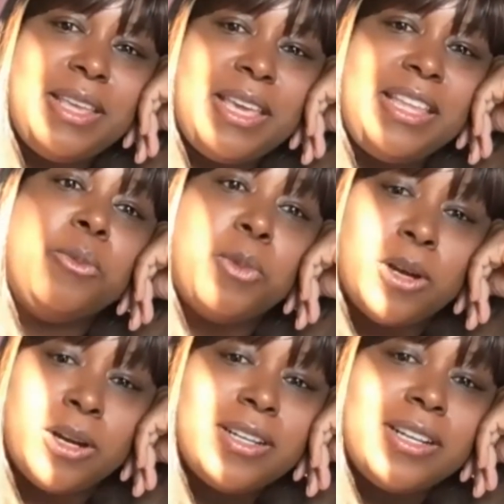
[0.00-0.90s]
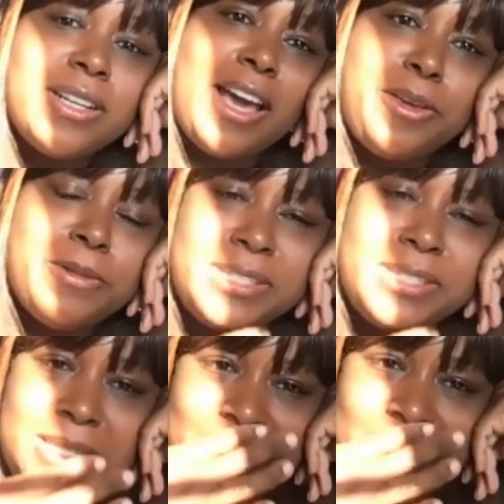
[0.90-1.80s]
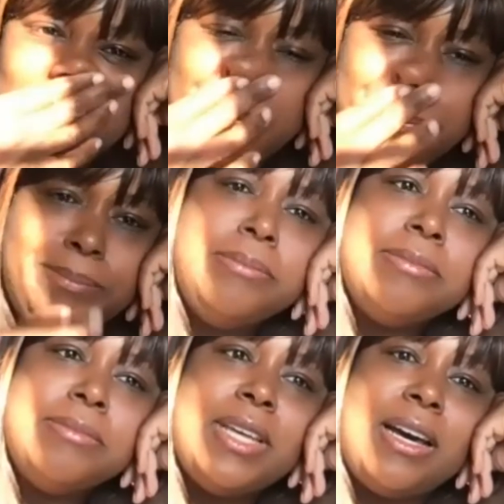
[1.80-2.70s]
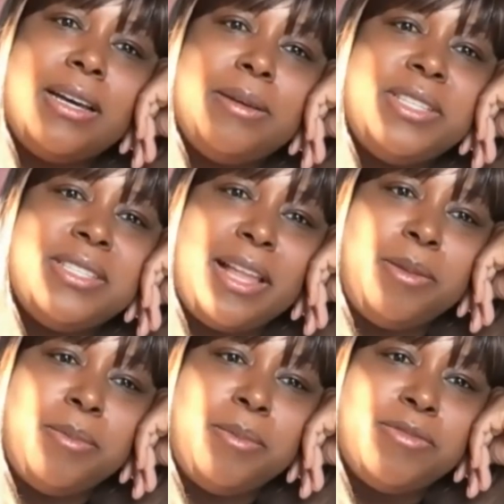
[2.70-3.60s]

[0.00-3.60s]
in the work and how you receive it. Um, this element